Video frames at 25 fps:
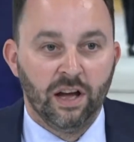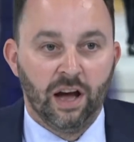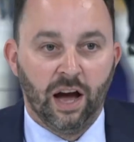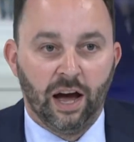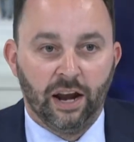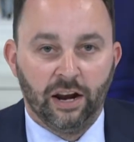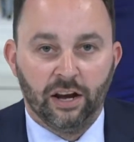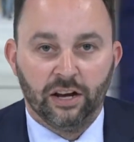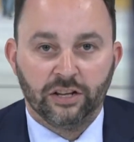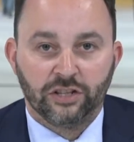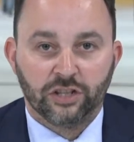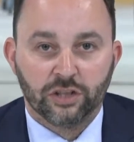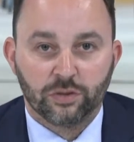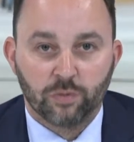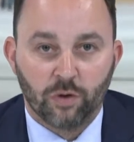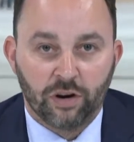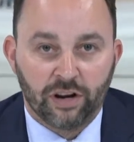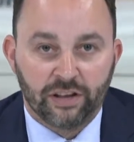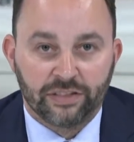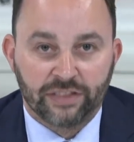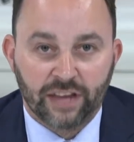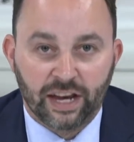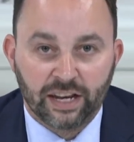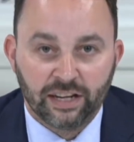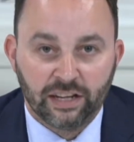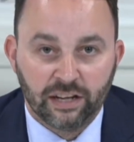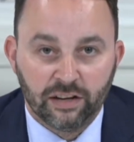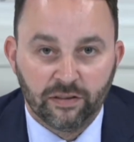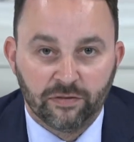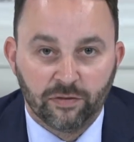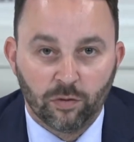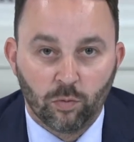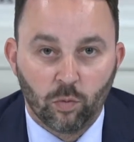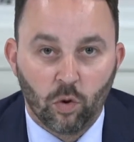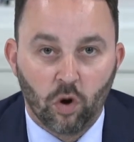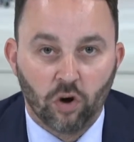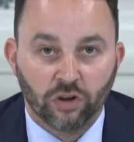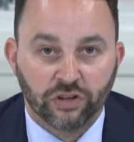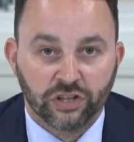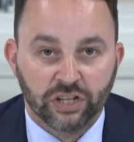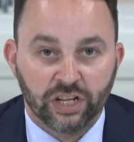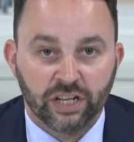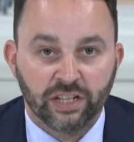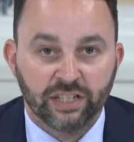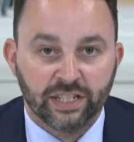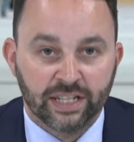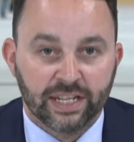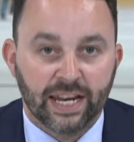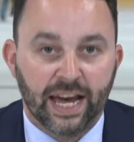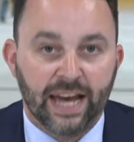And I just want to thank you for
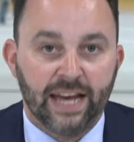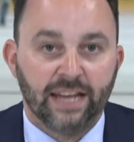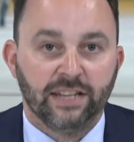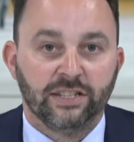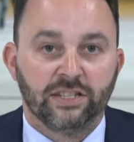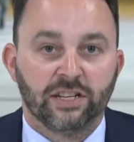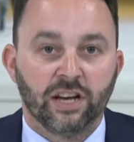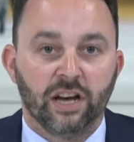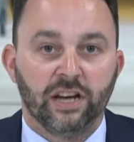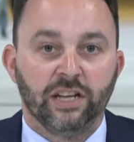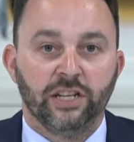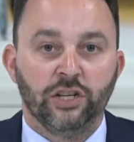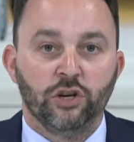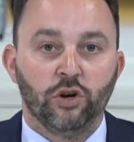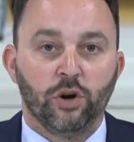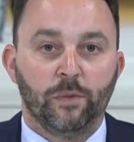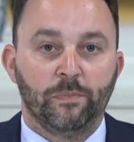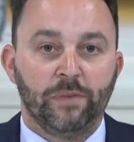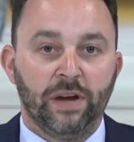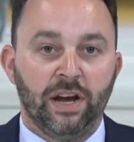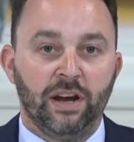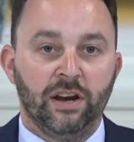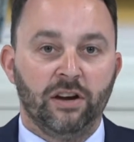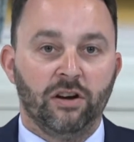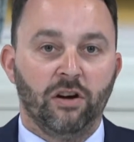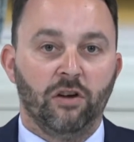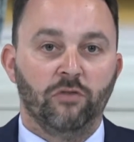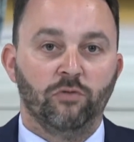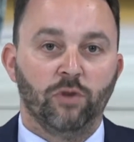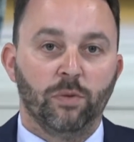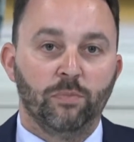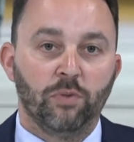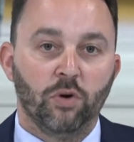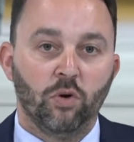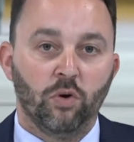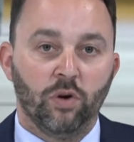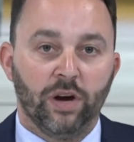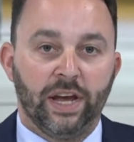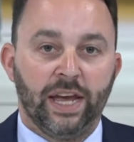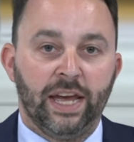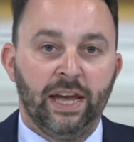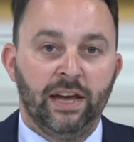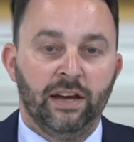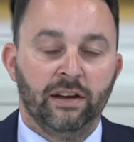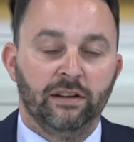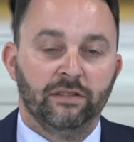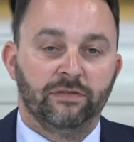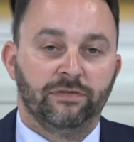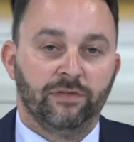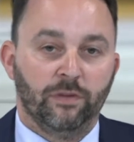watching today's European Report
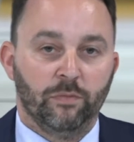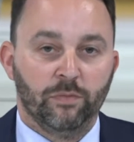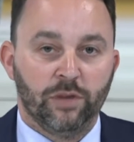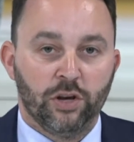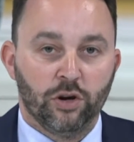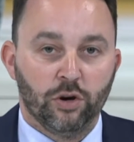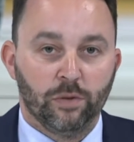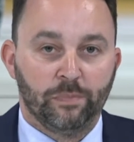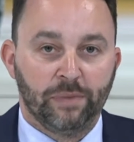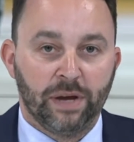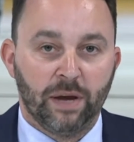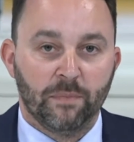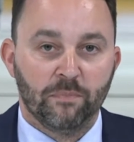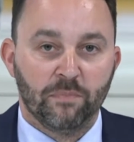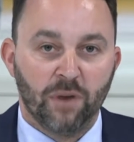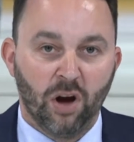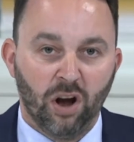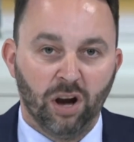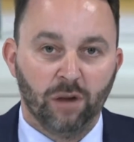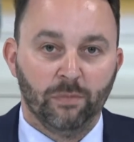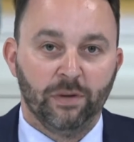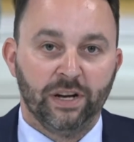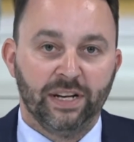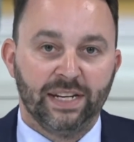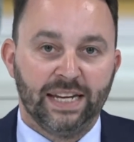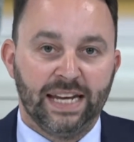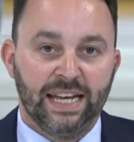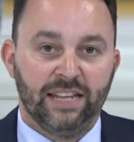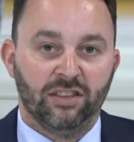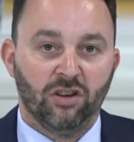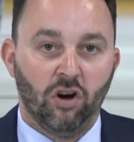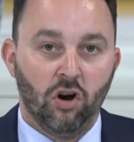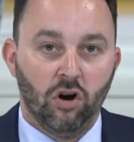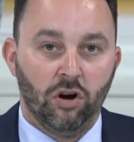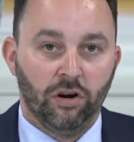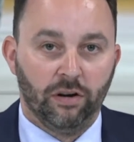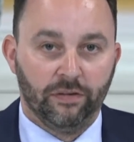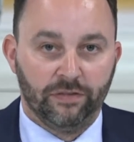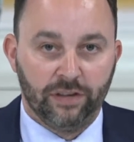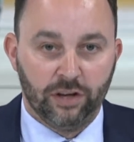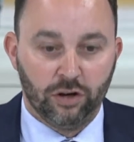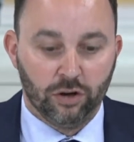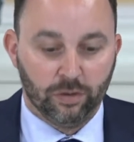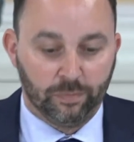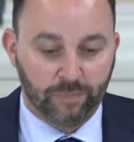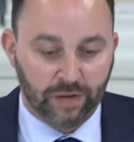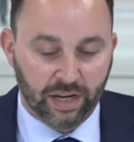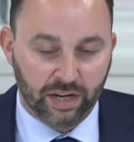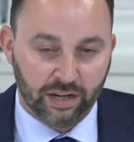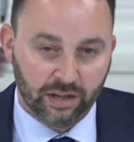here from the European Parliament in the heart of the
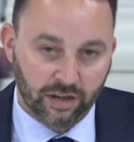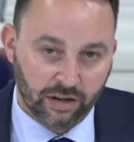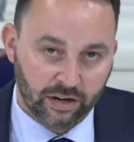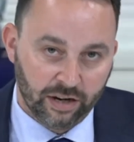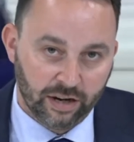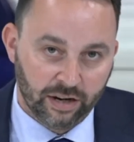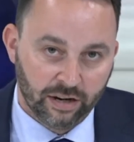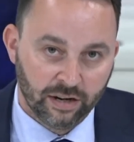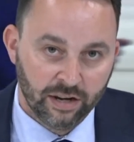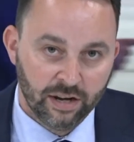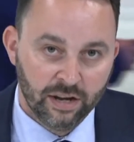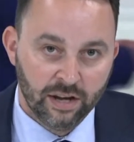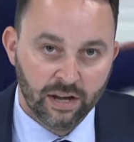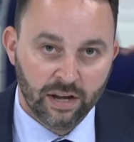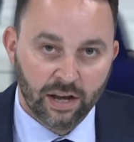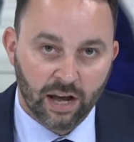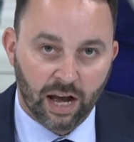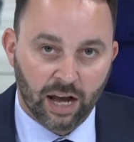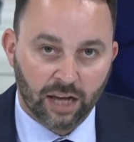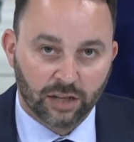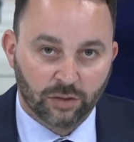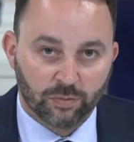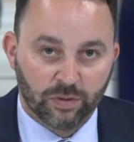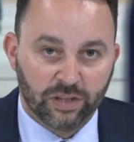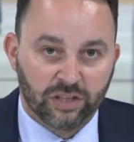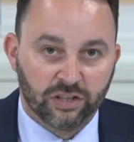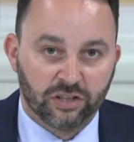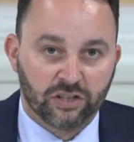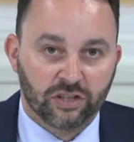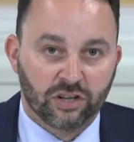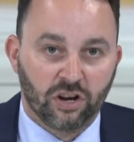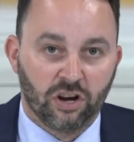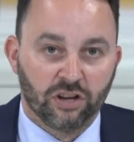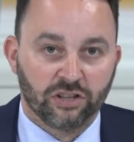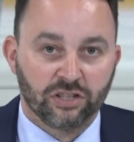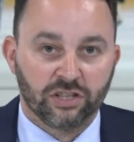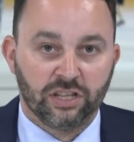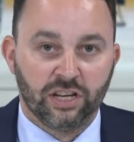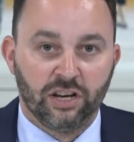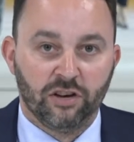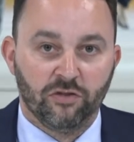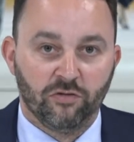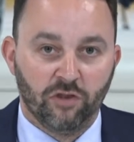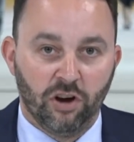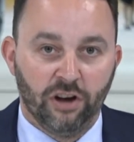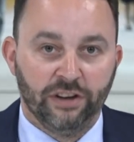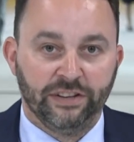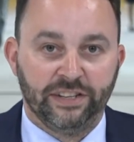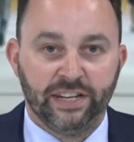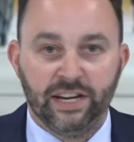European Union, as we discuss the
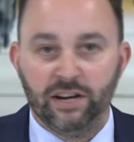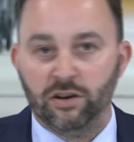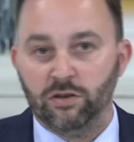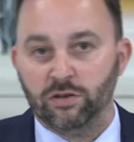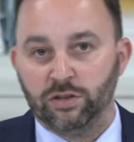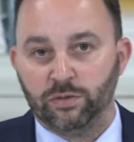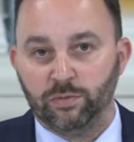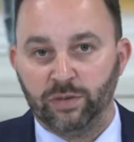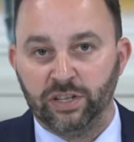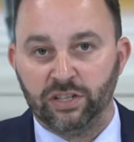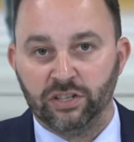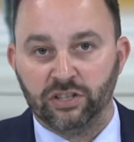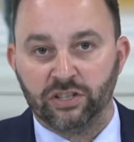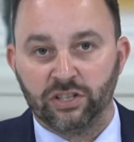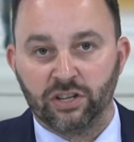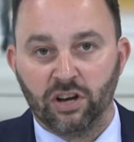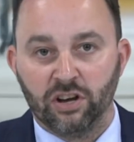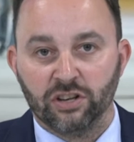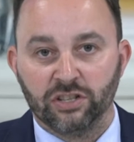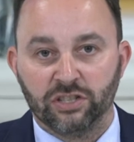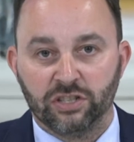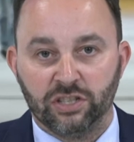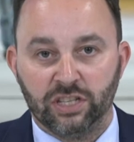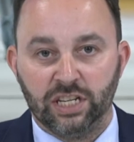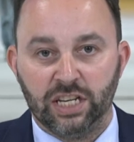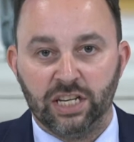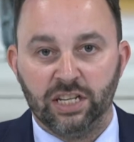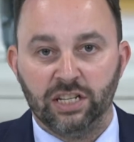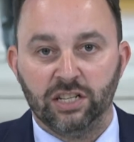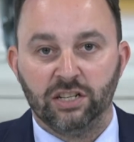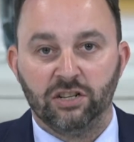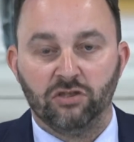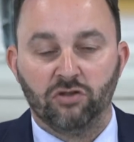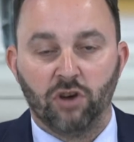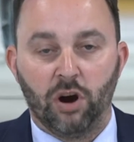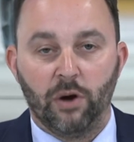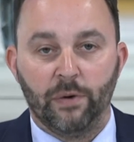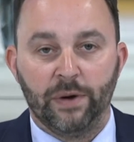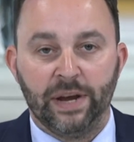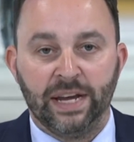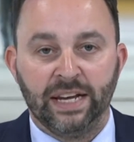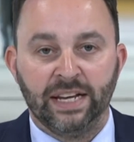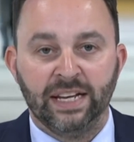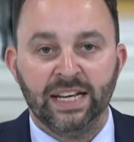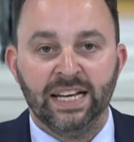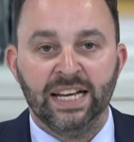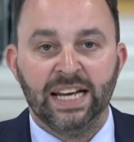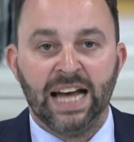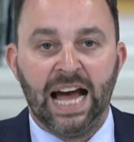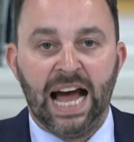Iran deal, as we discuss the
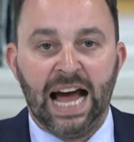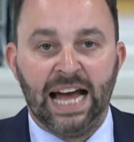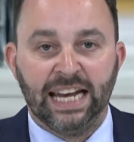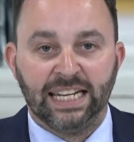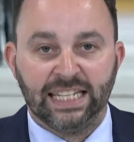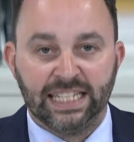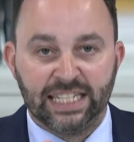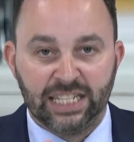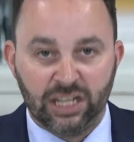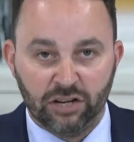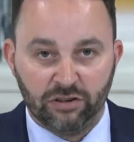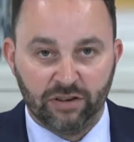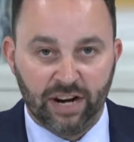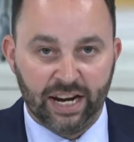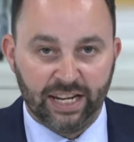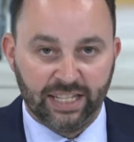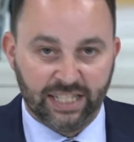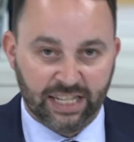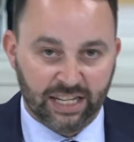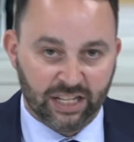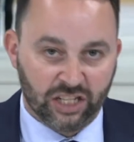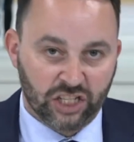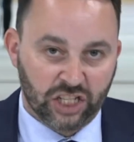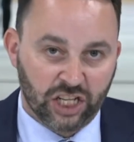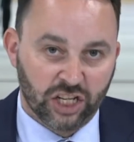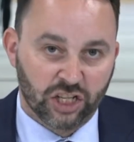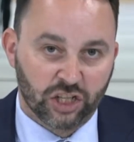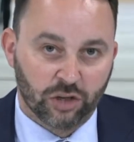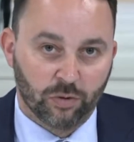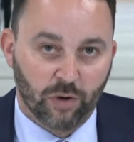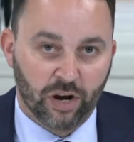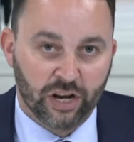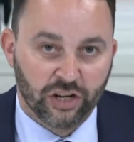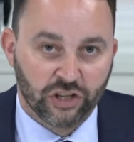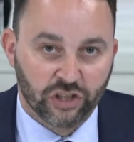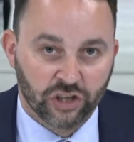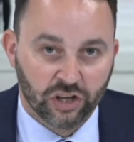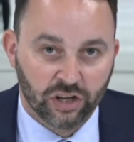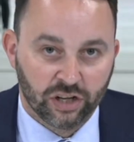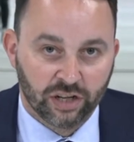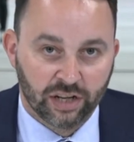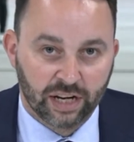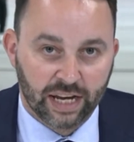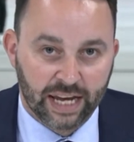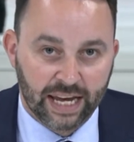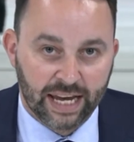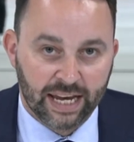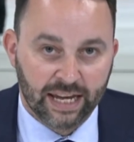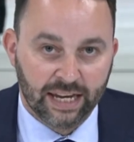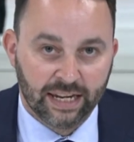growing and deteriorating situation
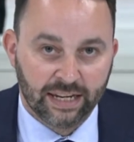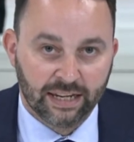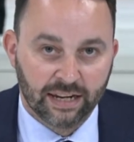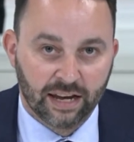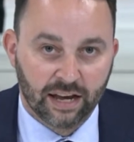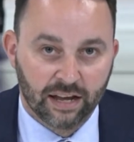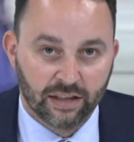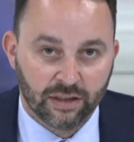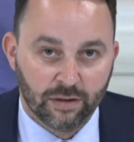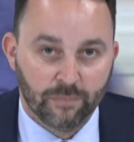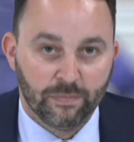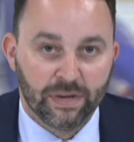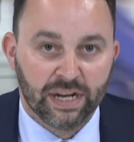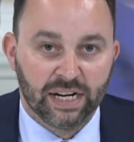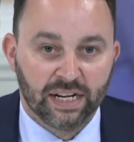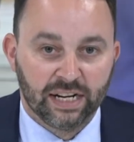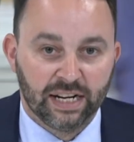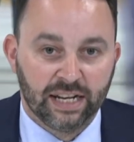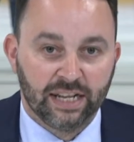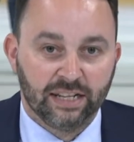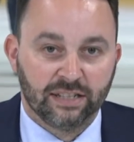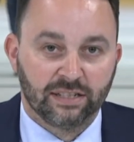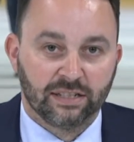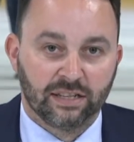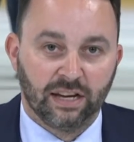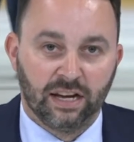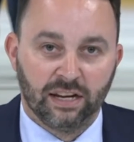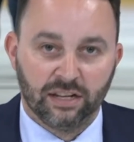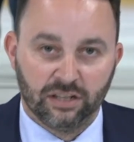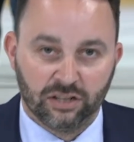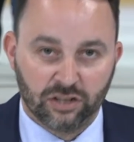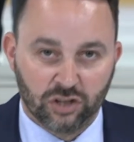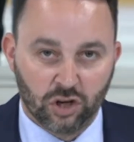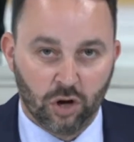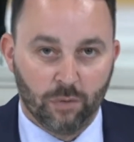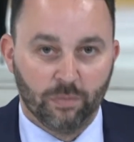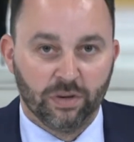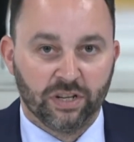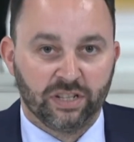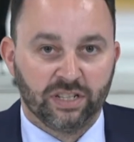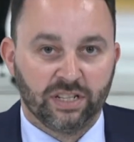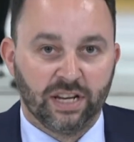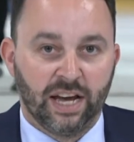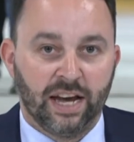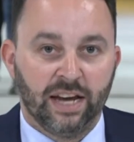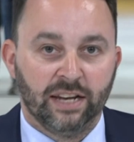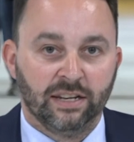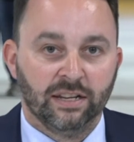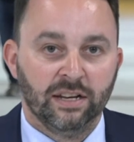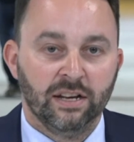in the Middle East. And as Tomas
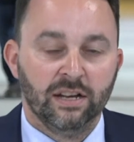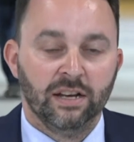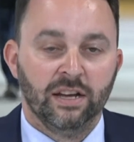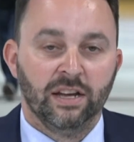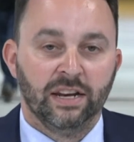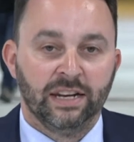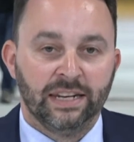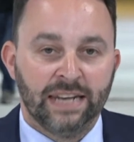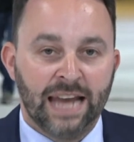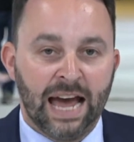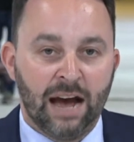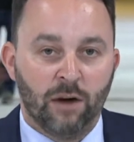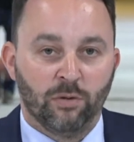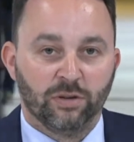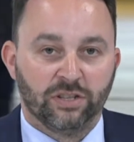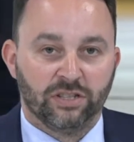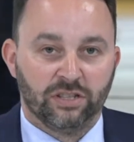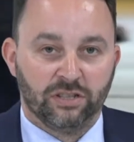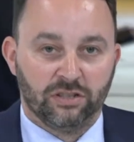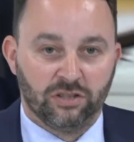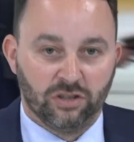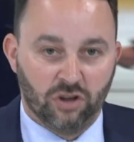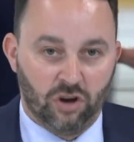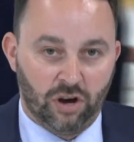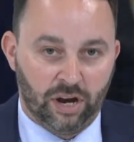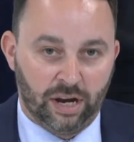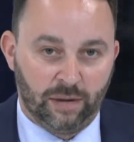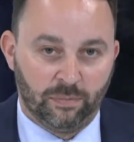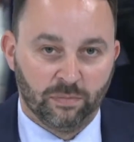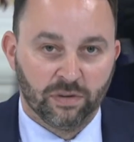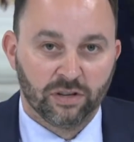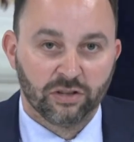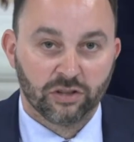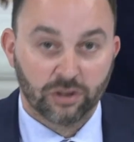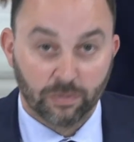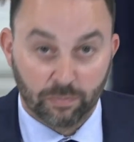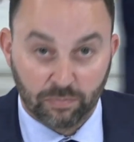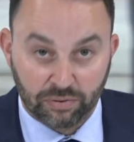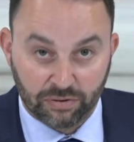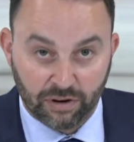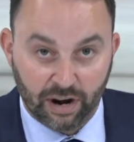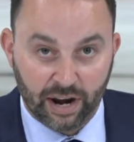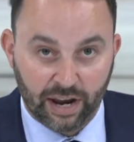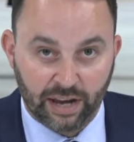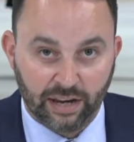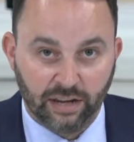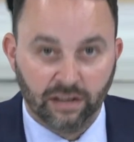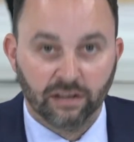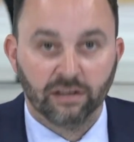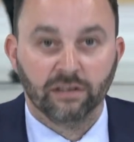said, now is the time to
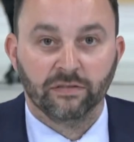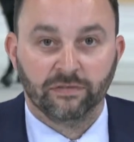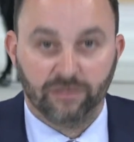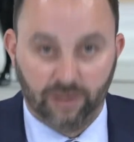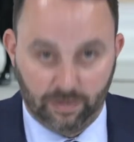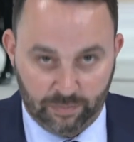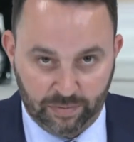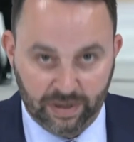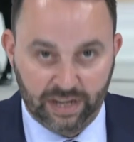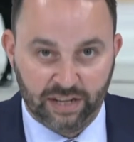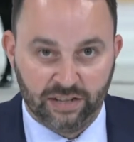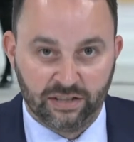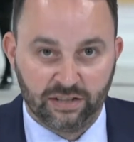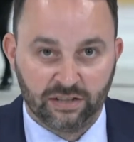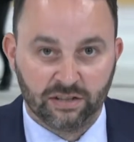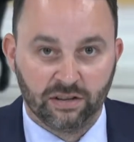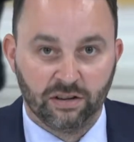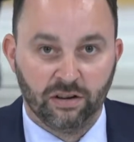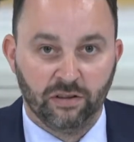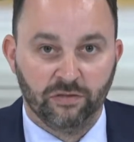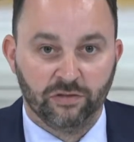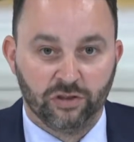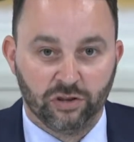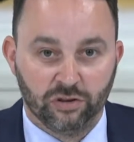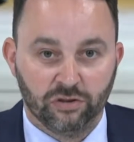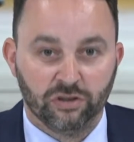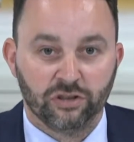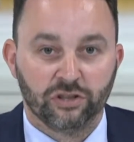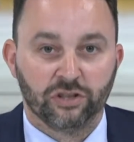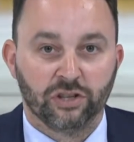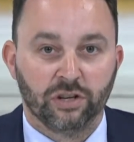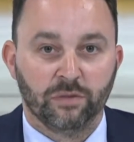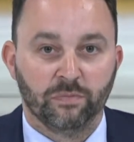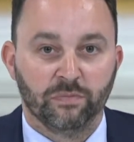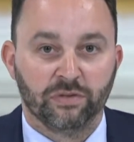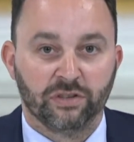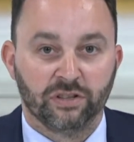pray for the peace of Jerusalem.